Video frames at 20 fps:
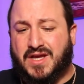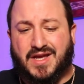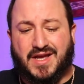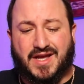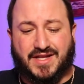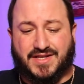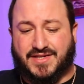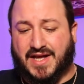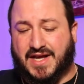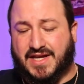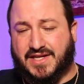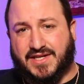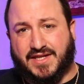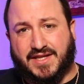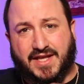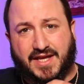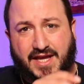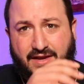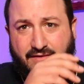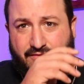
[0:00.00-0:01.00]
it's nice that
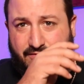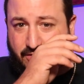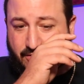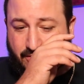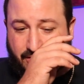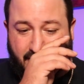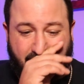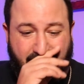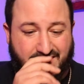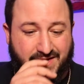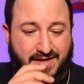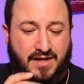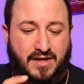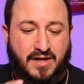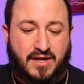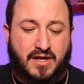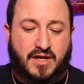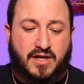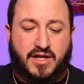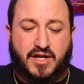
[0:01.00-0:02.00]
they give you the,
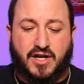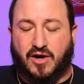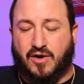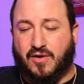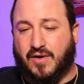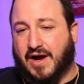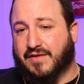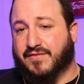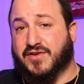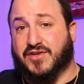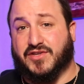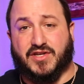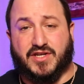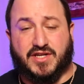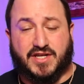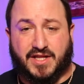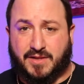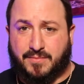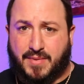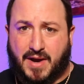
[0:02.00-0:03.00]
you know, obviously you
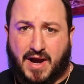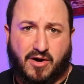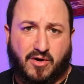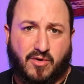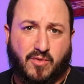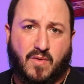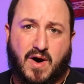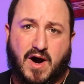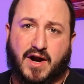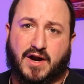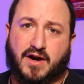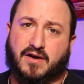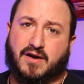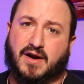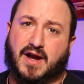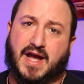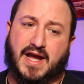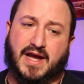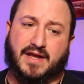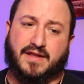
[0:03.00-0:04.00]
need the power wire
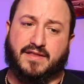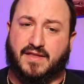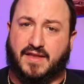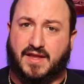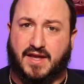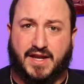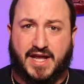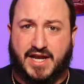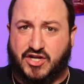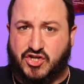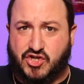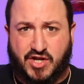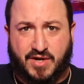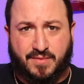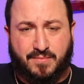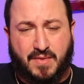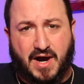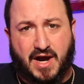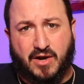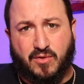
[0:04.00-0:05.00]
and an
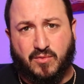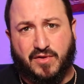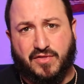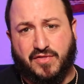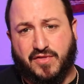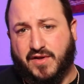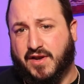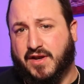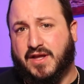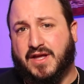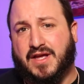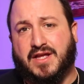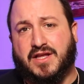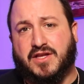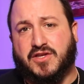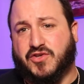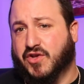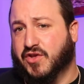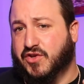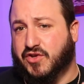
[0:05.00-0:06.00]
HDMI with it,
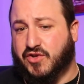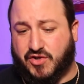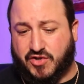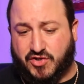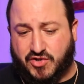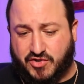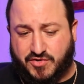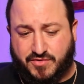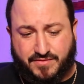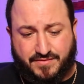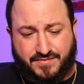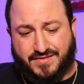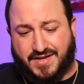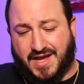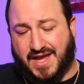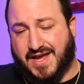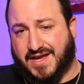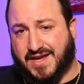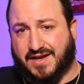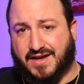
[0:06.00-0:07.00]
so you could just
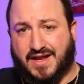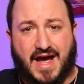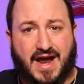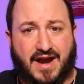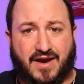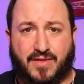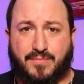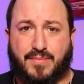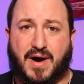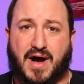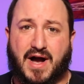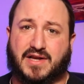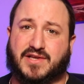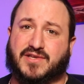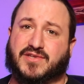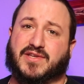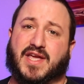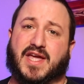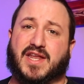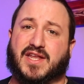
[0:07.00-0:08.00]
take it out of the
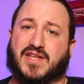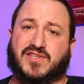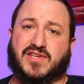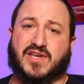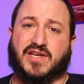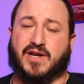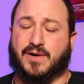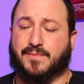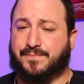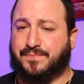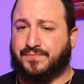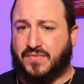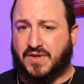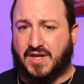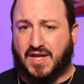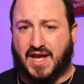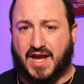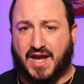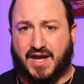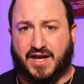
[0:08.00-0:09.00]
box, get it set up,
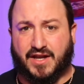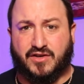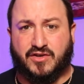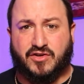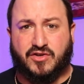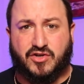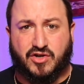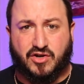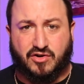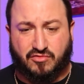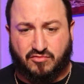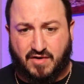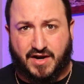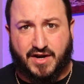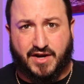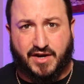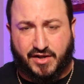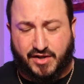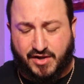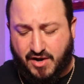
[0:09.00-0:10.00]
and you're
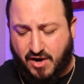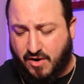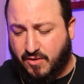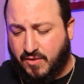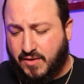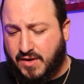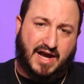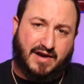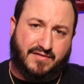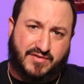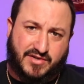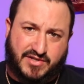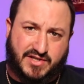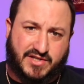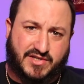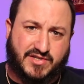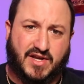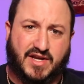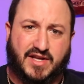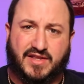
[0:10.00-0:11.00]
ready to go. Obviously
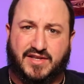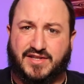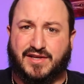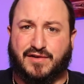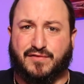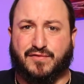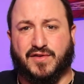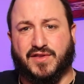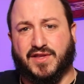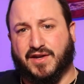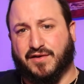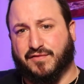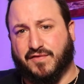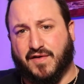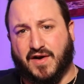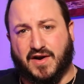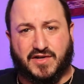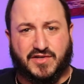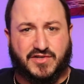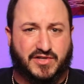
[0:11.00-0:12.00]
slightly different than a
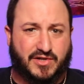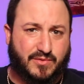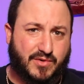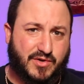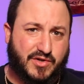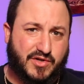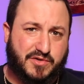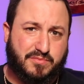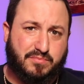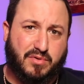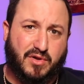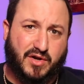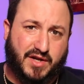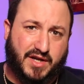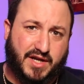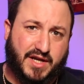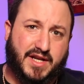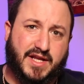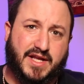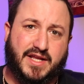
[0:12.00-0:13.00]
Fire Stick where you're just
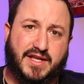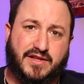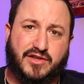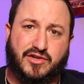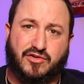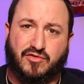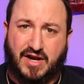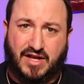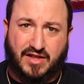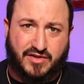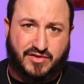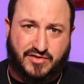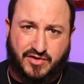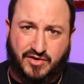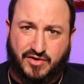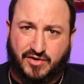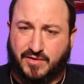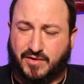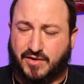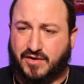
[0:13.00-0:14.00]
plugging it in directly to
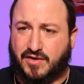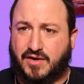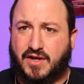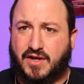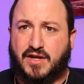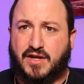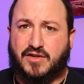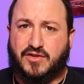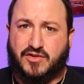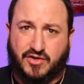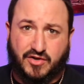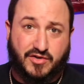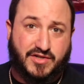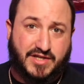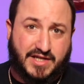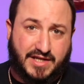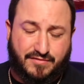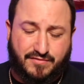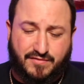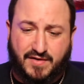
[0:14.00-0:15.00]
your
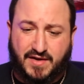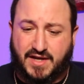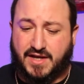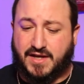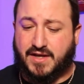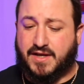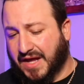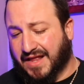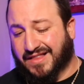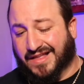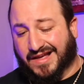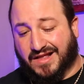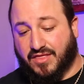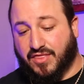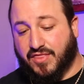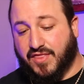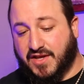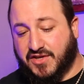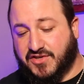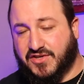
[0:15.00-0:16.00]
TV. I
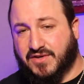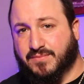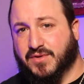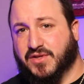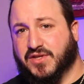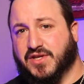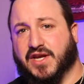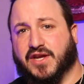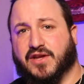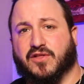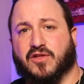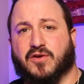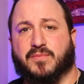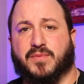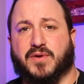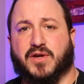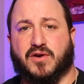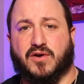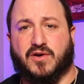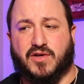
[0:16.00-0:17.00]
like this in particular
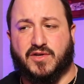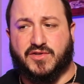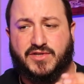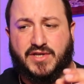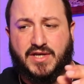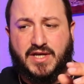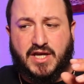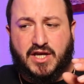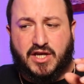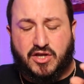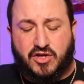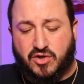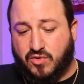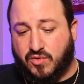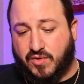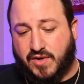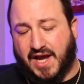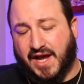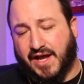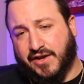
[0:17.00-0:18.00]
because
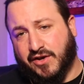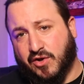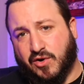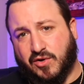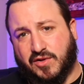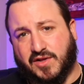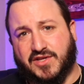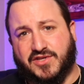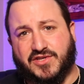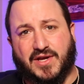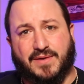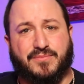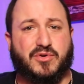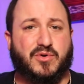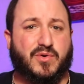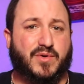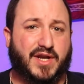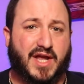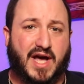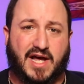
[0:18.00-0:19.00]
you can hook this up
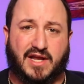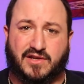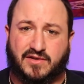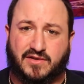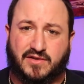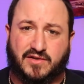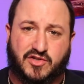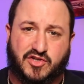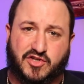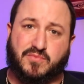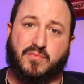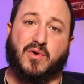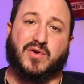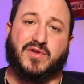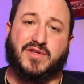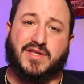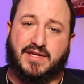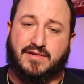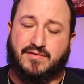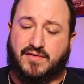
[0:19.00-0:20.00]
to a
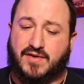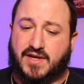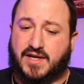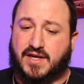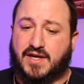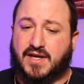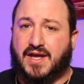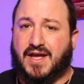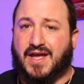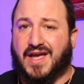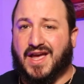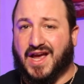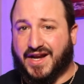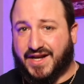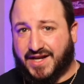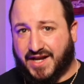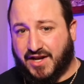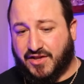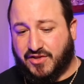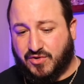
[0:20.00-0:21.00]
non-smart TV
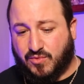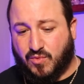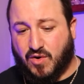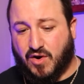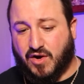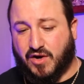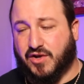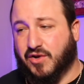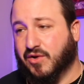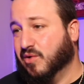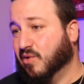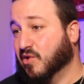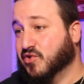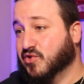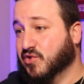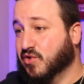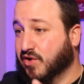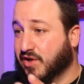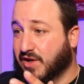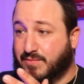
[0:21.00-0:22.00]
and get it to work. You could
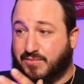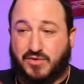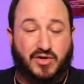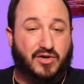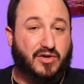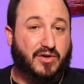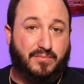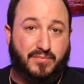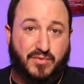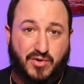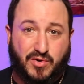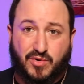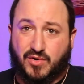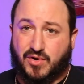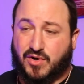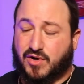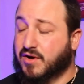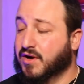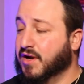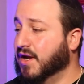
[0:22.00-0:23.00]
also hook it up to your
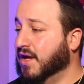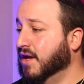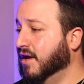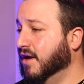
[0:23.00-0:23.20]
computer,